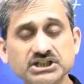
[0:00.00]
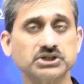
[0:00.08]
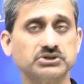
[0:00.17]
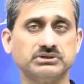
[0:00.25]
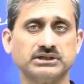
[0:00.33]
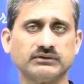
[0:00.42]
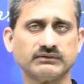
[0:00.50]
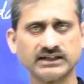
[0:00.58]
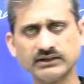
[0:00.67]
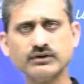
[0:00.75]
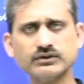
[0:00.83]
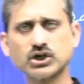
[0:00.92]
unit.
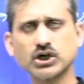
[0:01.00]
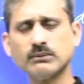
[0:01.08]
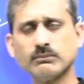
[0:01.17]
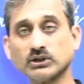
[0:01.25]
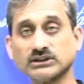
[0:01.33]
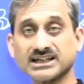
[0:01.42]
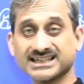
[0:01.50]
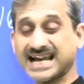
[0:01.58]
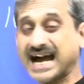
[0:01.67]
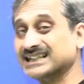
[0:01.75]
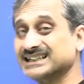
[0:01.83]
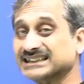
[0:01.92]
Whenever we talk about the
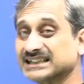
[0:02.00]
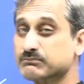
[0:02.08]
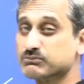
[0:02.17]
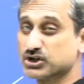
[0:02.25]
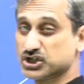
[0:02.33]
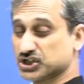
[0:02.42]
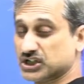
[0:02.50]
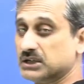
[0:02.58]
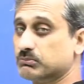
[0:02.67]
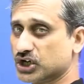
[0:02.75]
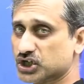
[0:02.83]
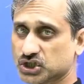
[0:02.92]
standard temperature and
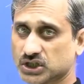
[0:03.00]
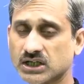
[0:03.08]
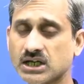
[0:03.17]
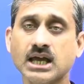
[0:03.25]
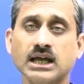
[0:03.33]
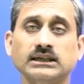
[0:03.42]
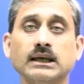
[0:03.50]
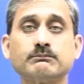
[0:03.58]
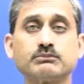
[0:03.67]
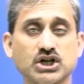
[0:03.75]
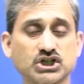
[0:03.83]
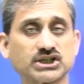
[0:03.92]
pressure, the
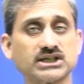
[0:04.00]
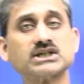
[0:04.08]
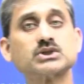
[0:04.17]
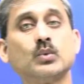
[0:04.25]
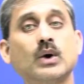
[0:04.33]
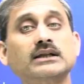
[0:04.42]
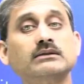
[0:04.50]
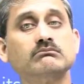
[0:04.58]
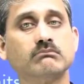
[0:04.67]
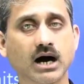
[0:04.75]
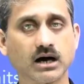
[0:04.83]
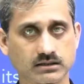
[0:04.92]
pressure is 1
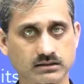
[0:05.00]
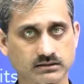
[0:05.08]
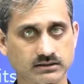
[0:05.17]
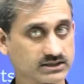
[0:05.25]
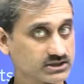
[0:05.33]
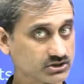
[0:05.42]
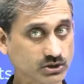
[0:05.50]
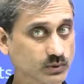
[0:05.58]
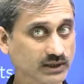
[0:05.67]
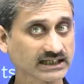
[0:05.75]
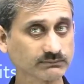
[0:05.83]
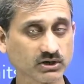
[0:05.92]
bar. It's not 1
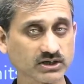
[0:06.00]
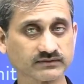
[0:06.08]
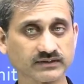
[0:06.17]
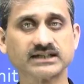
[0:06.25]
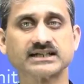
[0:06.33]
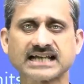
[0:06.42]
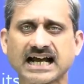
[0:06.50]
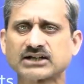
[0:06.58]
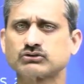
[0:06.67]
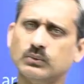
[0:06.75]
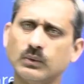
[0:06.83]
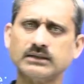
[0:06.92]
atmosphere, it is
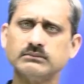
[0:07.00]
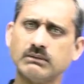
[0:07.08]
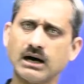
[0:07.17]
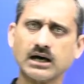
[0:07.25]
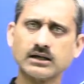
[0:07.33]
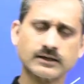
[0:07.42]
actually 1 bar.